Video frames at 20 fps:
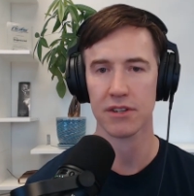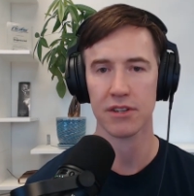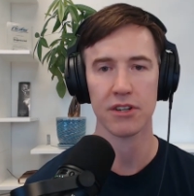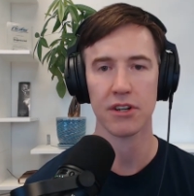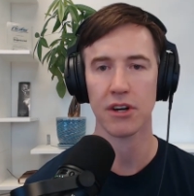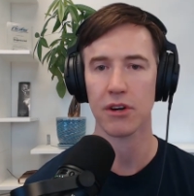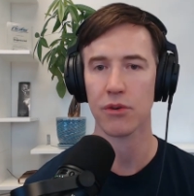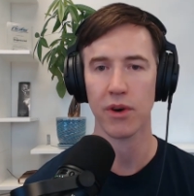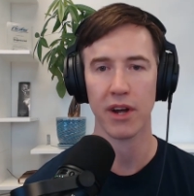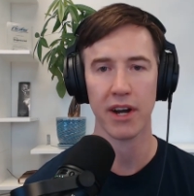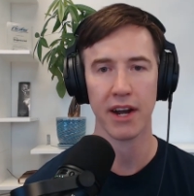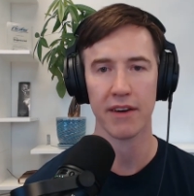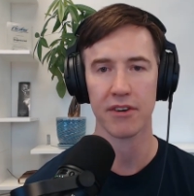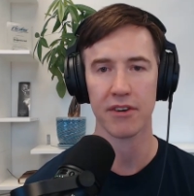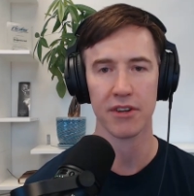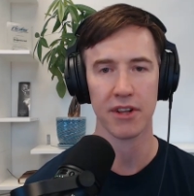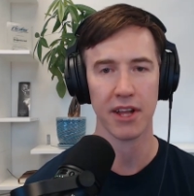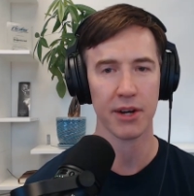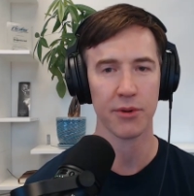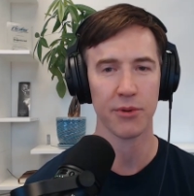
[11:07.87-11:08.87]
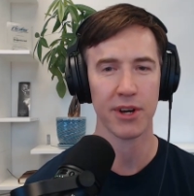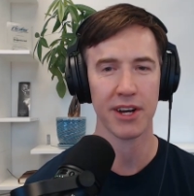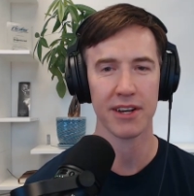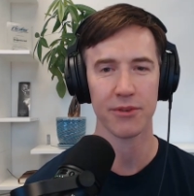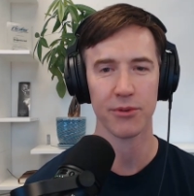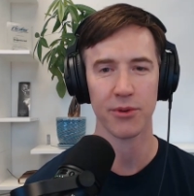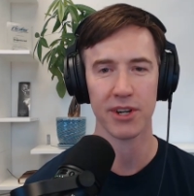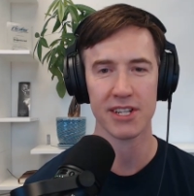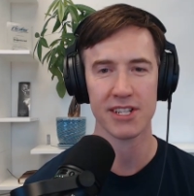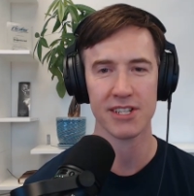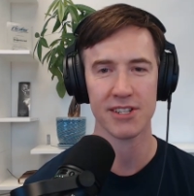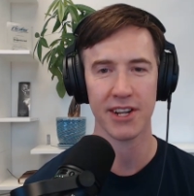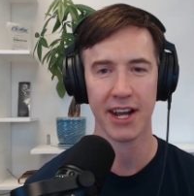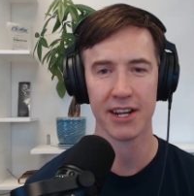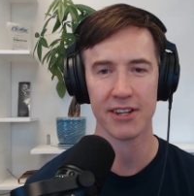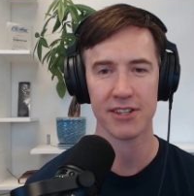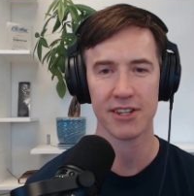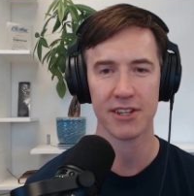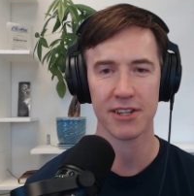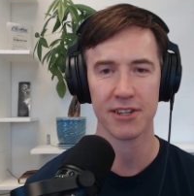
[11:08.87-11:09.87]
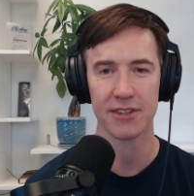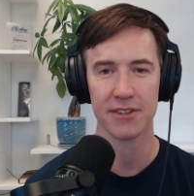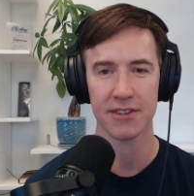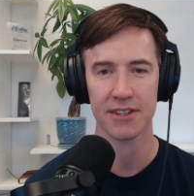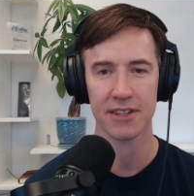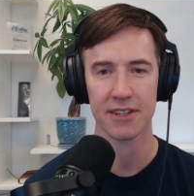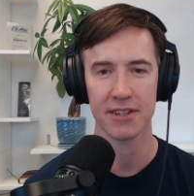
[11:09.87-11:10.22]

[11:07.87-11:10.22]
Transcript: whatever, like what stood out to you?